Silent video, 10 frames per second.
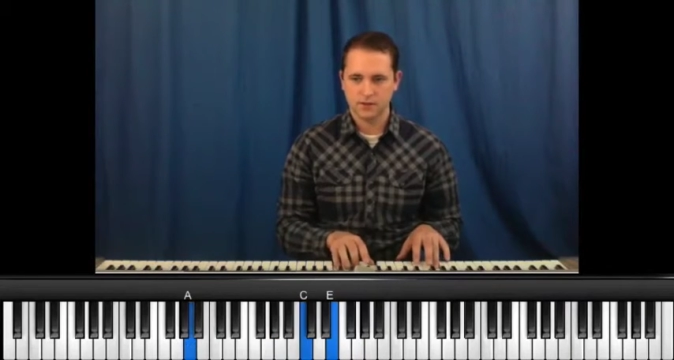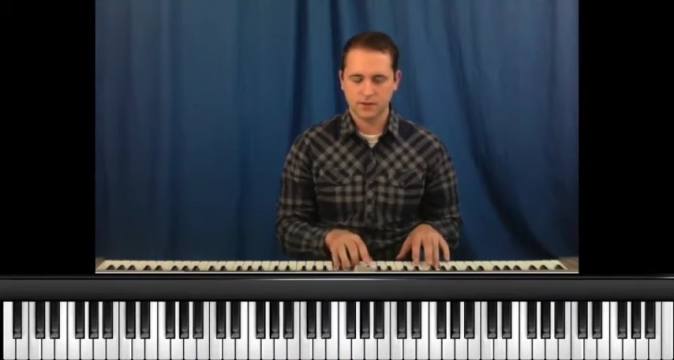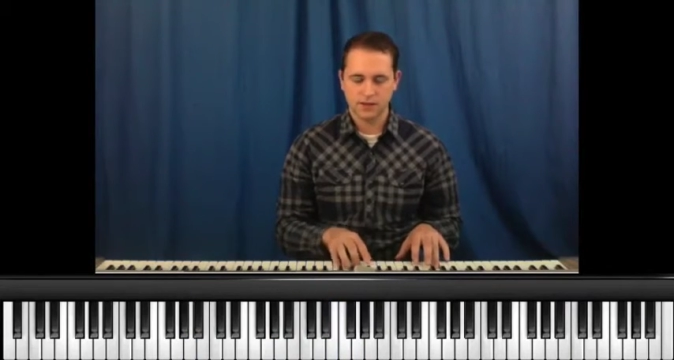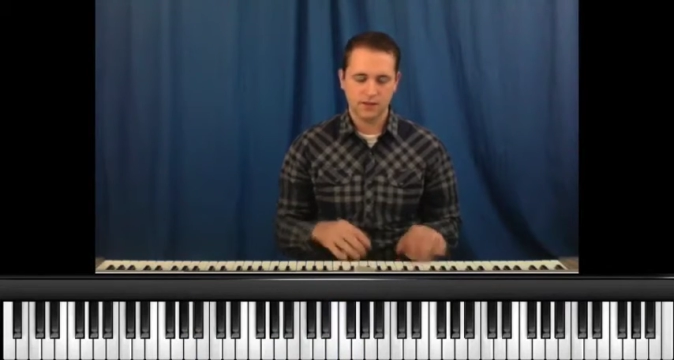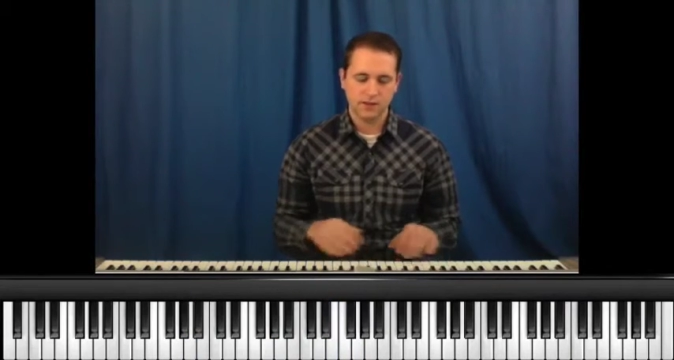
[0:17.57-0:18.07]

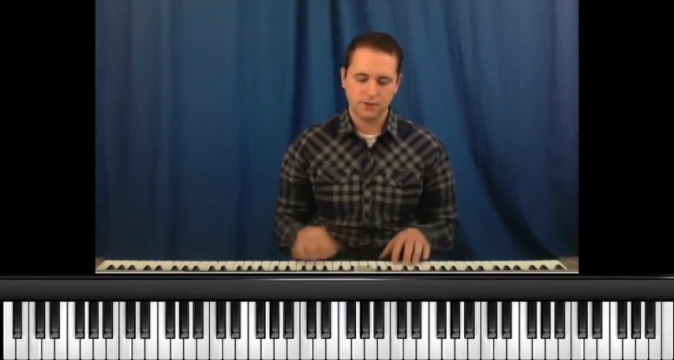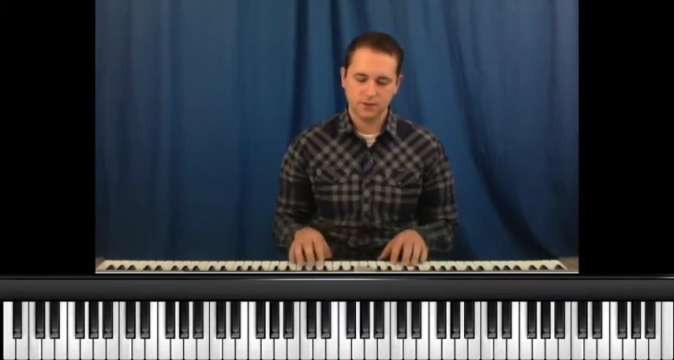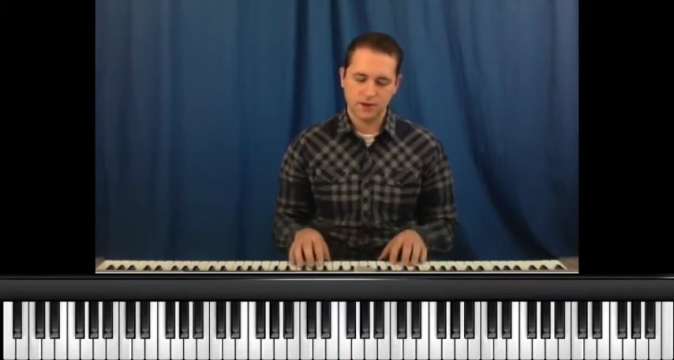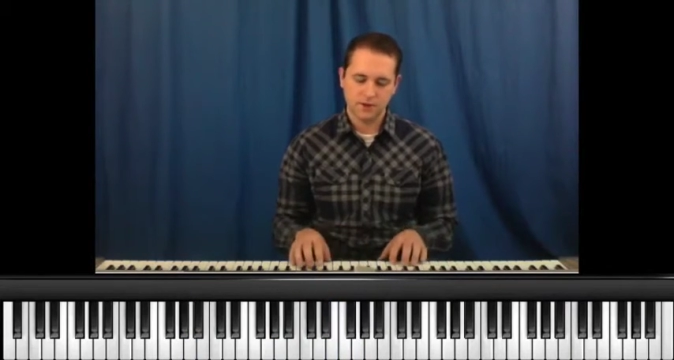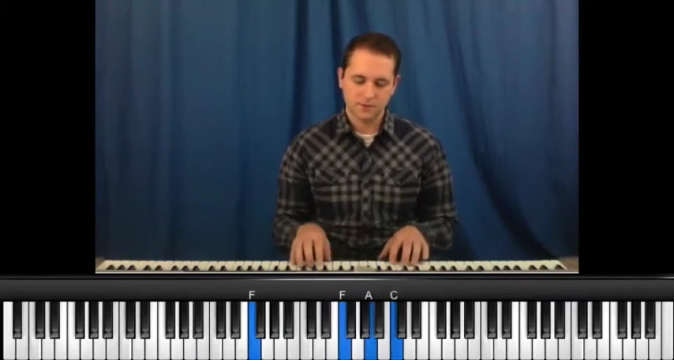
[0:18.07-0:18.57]
Okay, key of
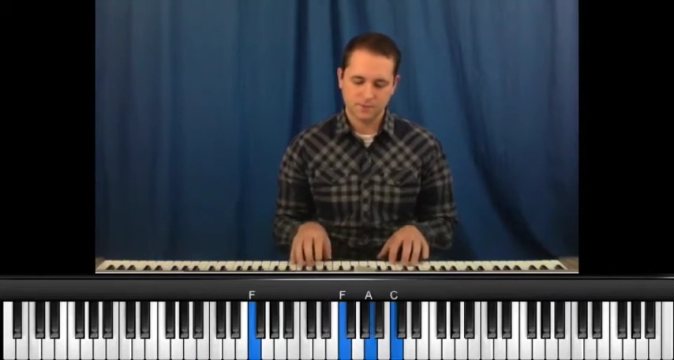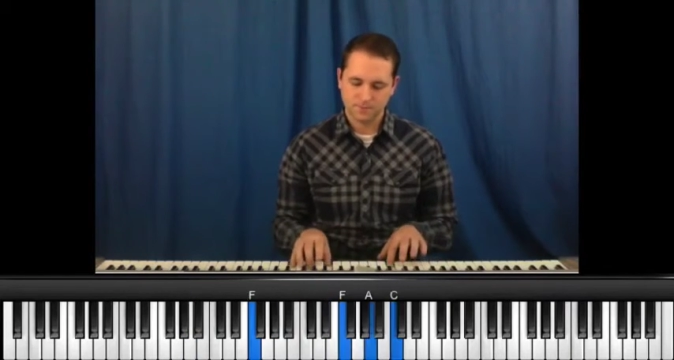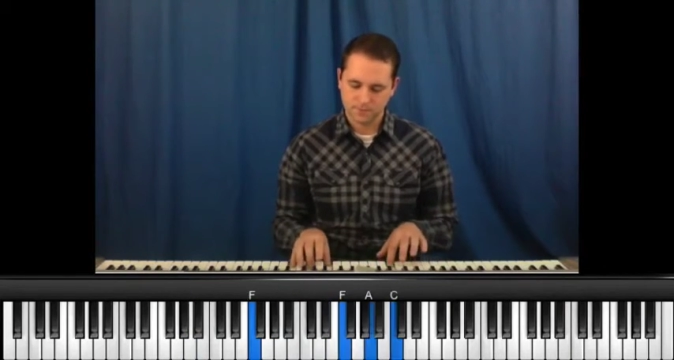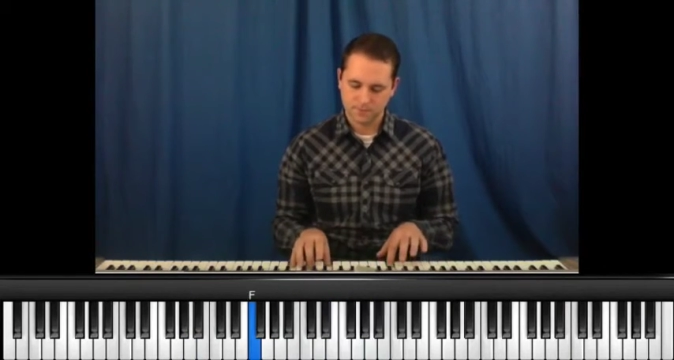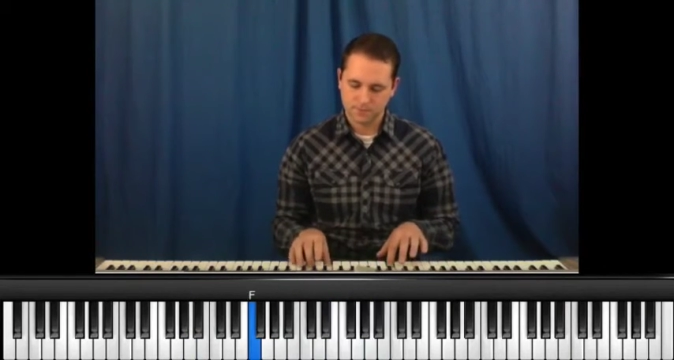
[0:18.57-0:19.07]
F
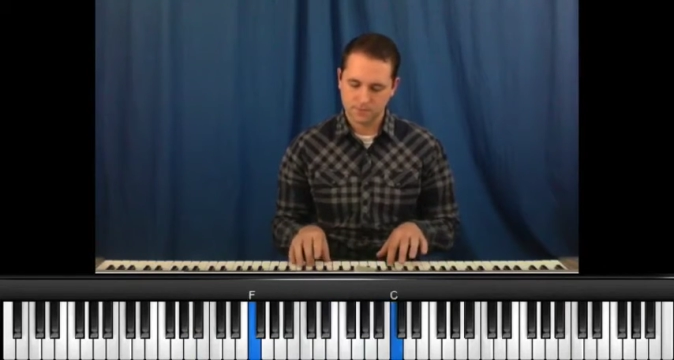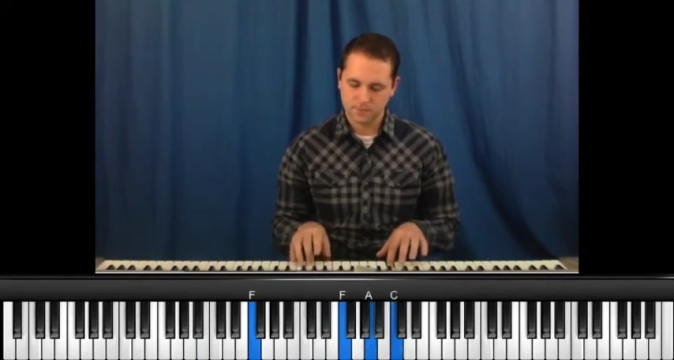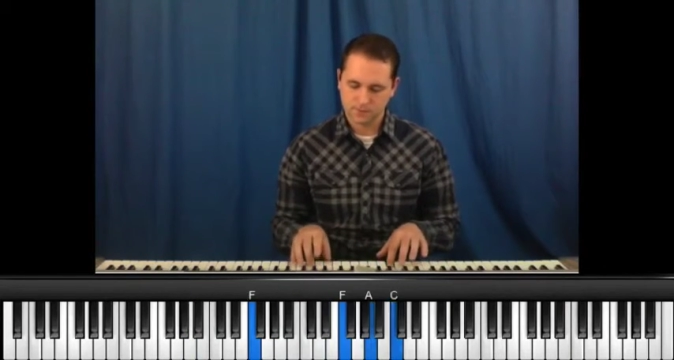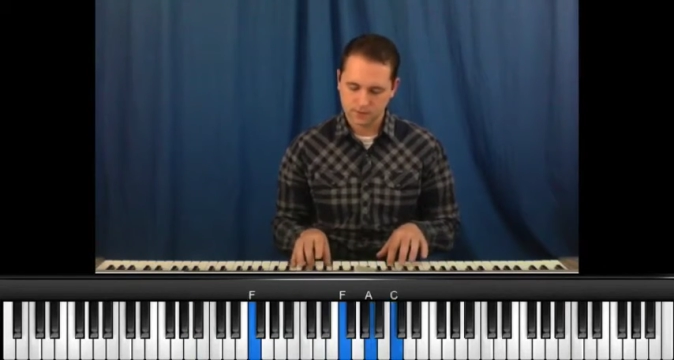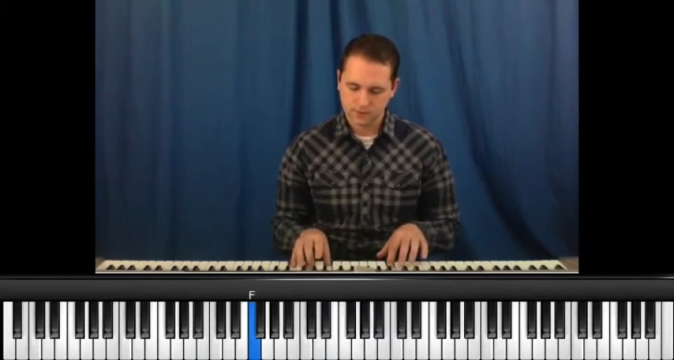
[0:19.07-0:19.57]

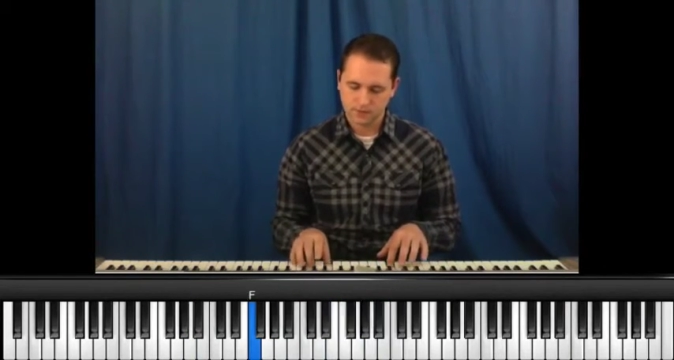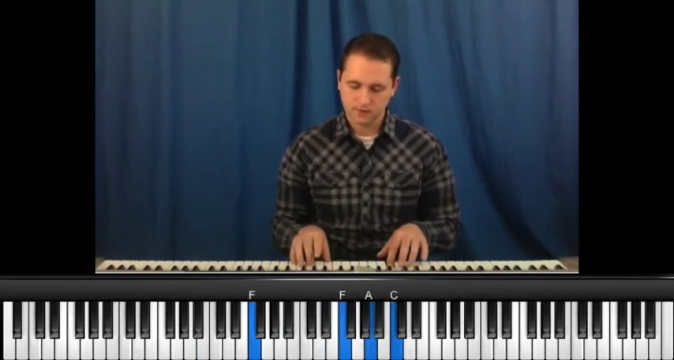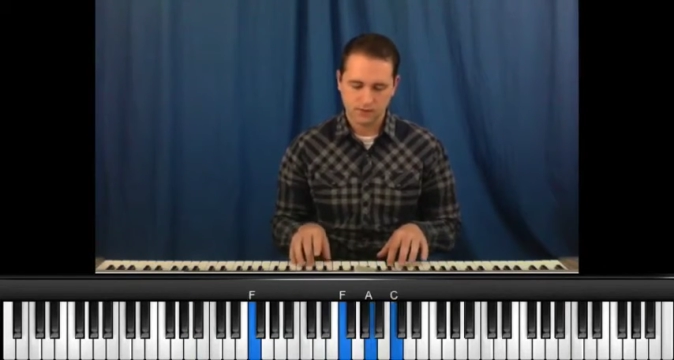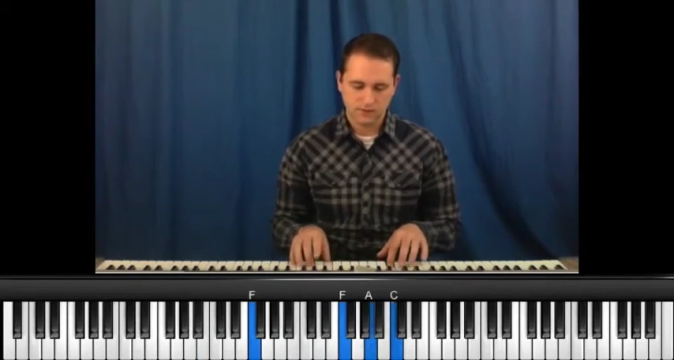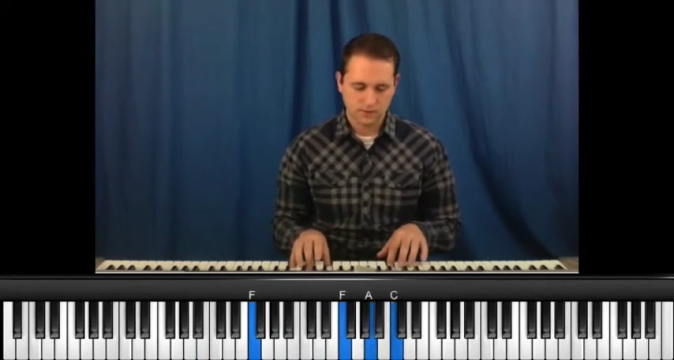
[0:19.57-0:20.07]

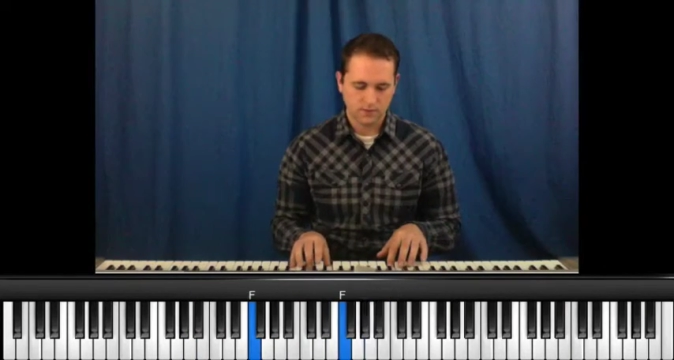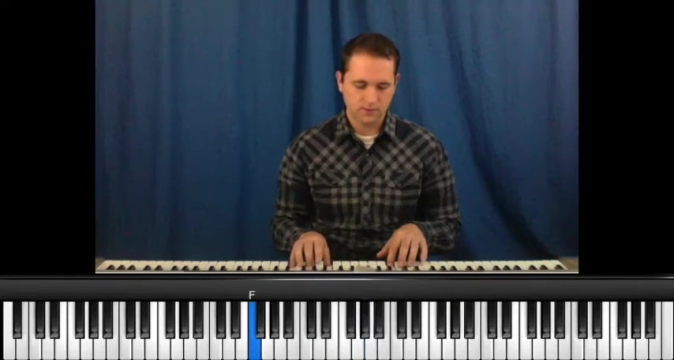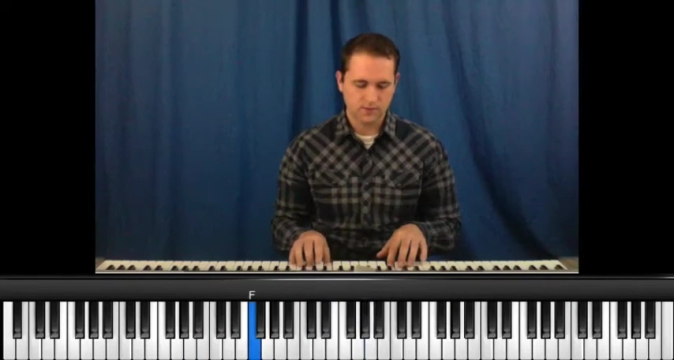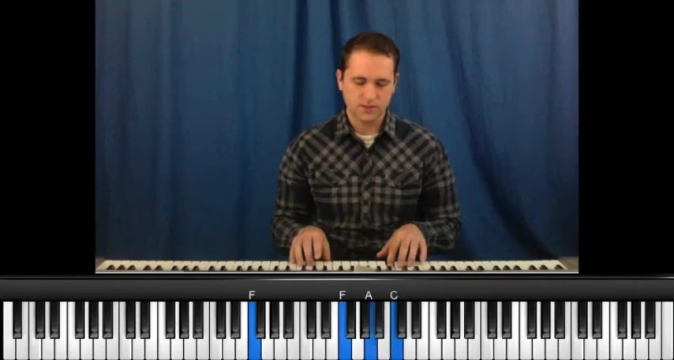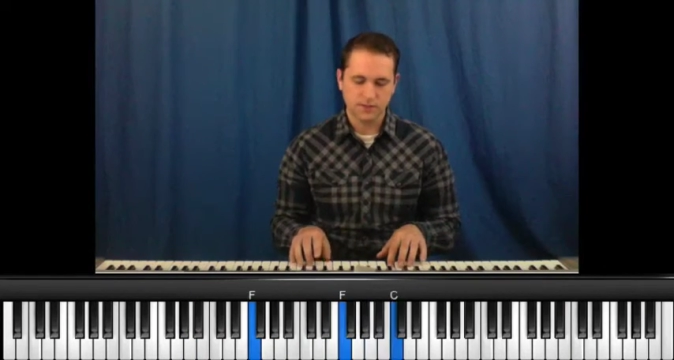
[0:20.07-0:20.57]

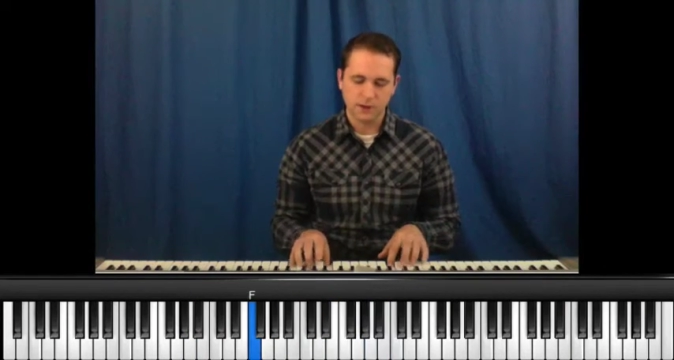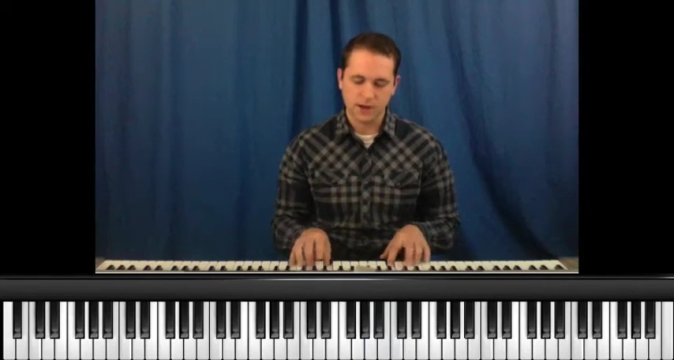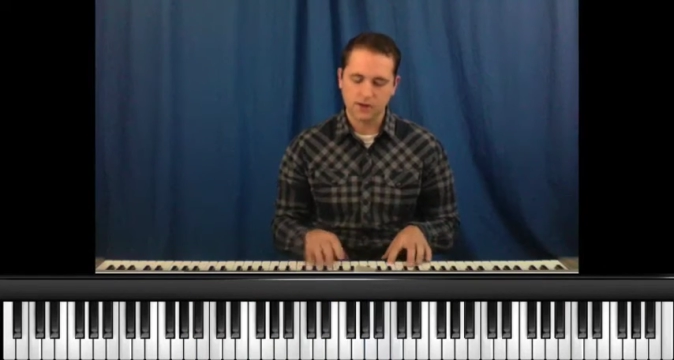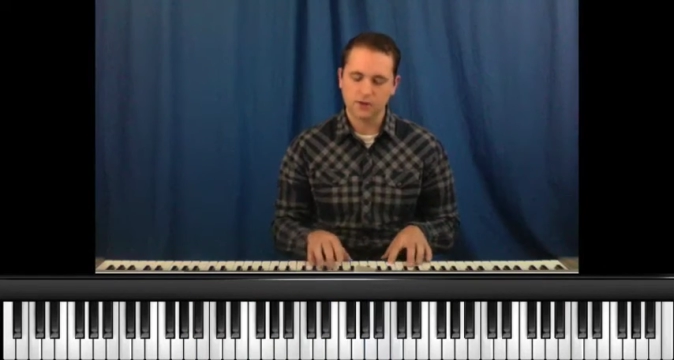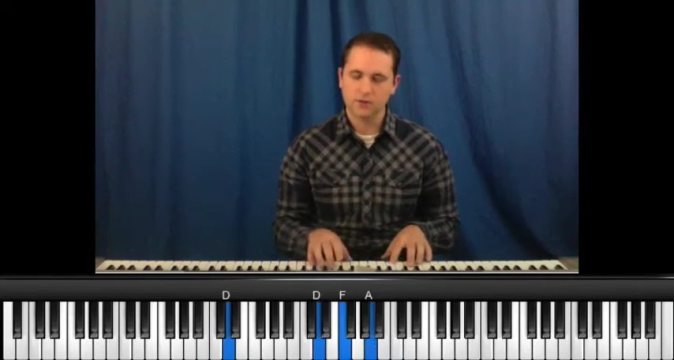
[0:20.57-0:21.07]
to D minor.